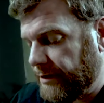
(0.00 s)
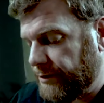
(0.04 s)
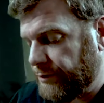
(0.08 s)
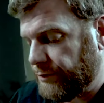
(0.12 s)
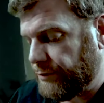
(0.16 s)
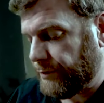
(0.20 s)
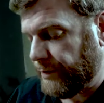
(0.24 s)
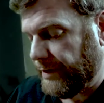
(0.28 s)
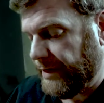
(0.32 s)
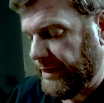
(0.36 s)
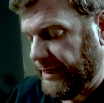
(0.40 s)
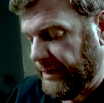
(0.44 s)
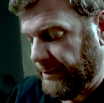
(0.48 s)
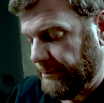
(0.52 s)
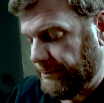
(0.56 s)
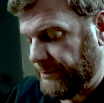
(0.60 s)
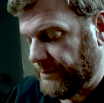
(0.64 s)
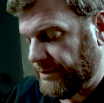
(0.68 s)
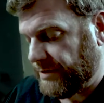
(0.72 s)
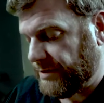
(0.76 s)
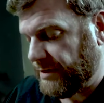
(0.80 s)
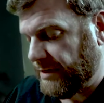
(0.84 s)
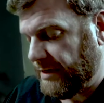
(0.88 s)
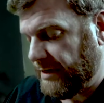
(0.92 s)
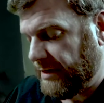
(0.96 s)

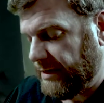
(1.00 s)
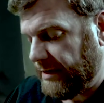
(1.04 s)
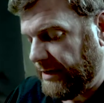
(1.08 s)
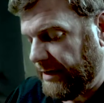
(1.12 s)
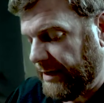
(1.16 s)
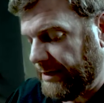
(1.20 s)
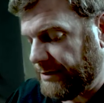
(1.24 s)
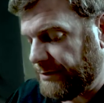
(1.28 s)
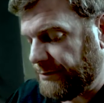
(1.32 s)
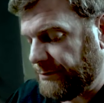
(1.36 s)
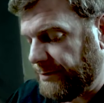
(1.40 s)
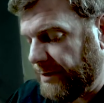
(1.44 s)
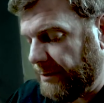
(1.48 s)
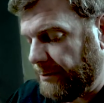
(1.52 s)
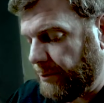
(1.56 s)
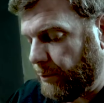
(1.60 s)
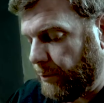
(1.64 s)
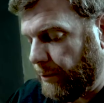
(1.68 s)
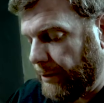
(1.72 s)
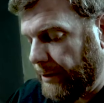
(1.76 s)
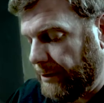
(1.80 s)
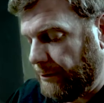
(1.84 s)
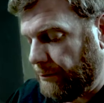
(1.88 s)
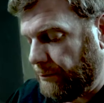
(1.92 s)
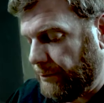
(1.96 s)
dreams, as
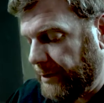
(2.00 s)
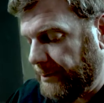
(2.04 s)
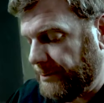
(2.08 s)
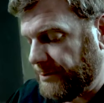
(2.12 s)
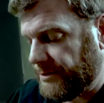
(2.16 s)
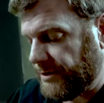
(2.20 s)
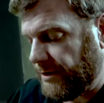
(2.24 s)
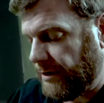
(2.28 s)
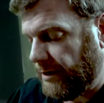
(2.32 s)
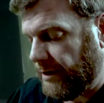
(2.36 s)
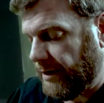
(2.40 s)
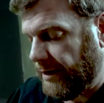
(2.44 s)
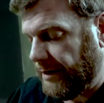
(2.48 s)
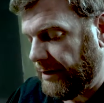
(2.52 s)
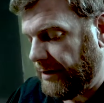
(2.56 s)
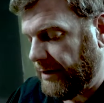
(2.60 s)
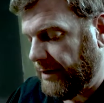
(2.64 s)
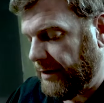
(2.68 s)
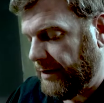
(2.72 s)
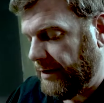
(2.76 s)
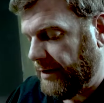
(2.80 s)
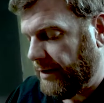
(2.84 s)
February creeps on,